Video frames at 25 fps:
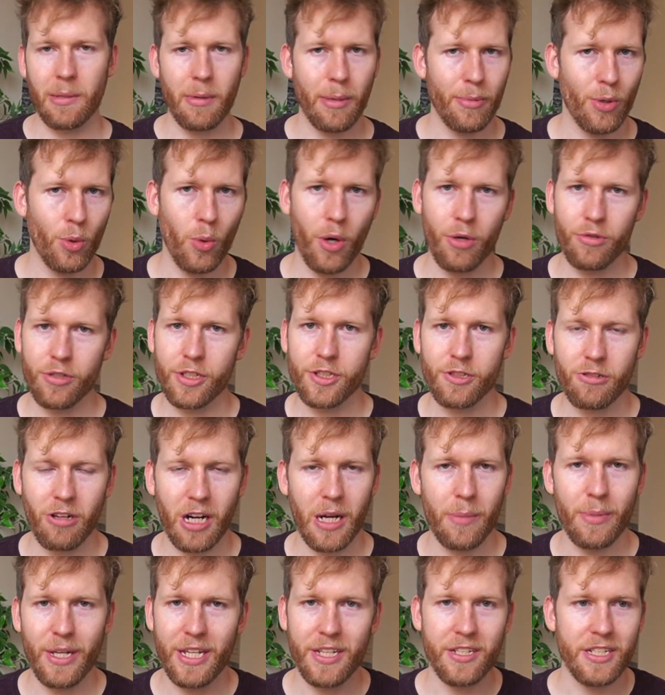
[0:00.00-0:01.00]
they maybe won't
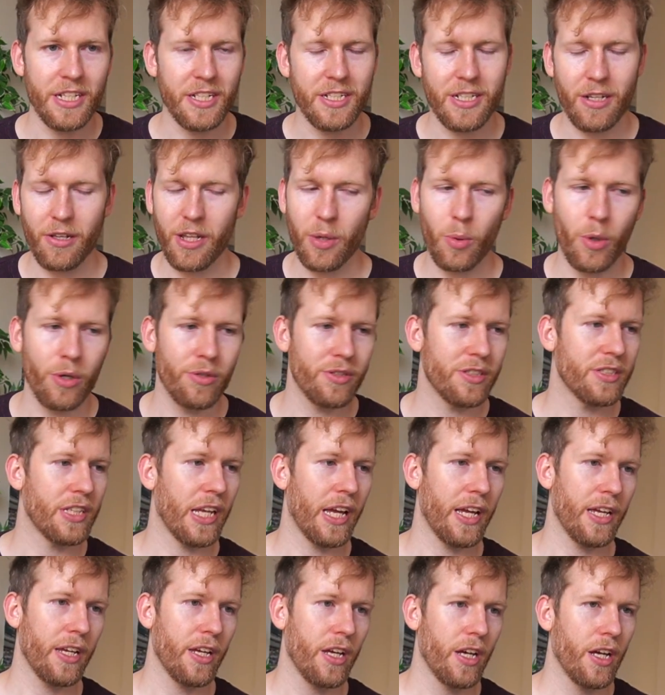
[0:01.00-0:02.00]
describe it in detail. They won't
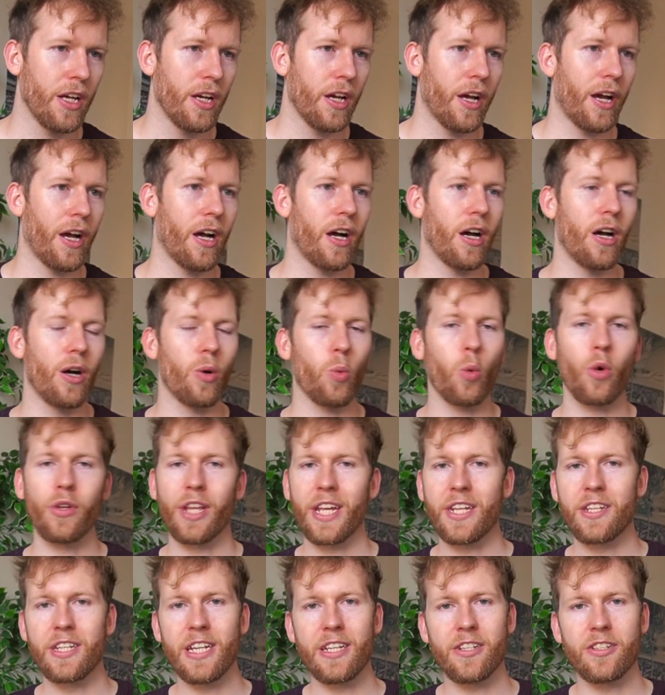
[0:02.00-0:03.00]
say what
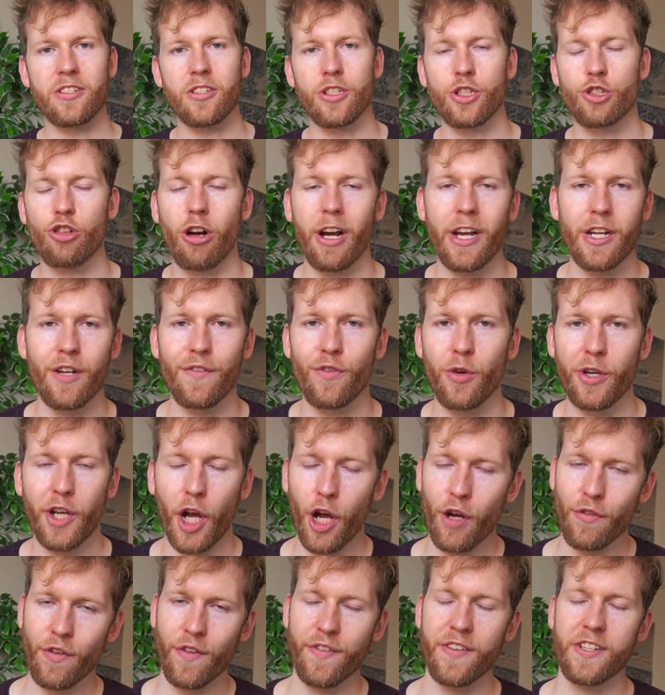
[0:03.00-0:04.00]
they did to try and avoid
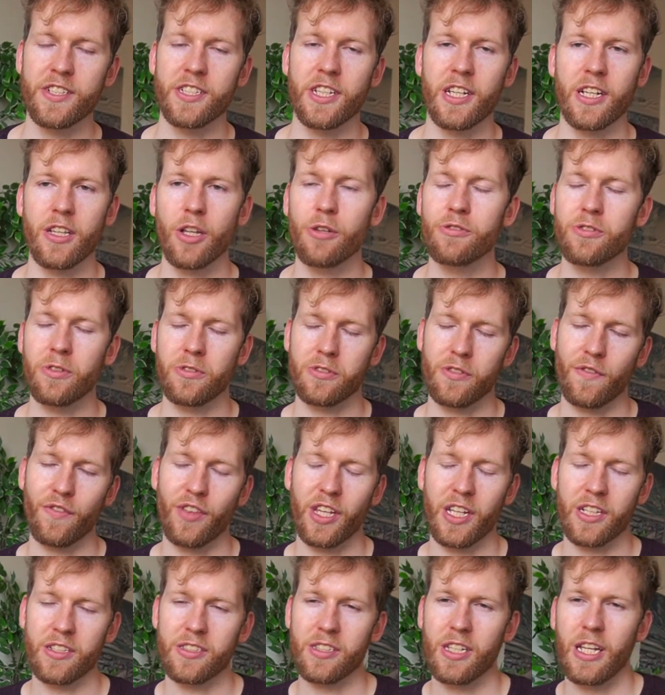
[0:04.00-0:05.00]
overfitting, those sorts of
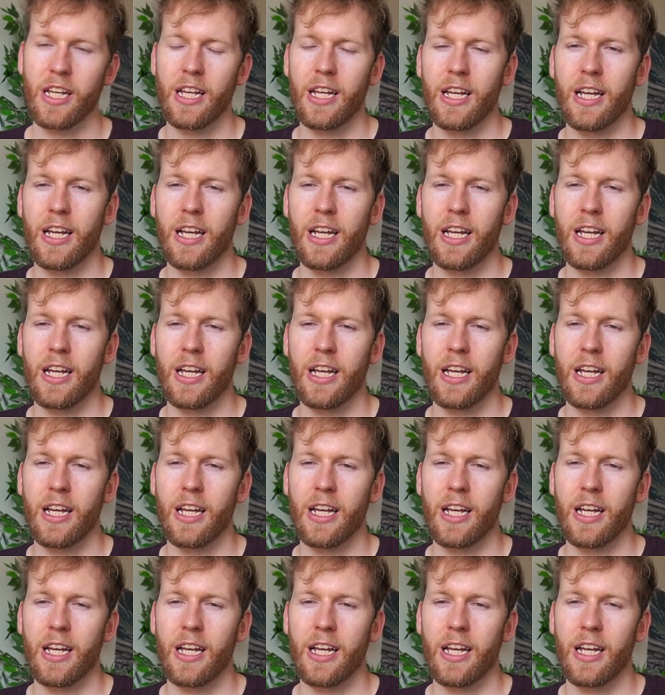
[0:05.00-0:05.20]
things.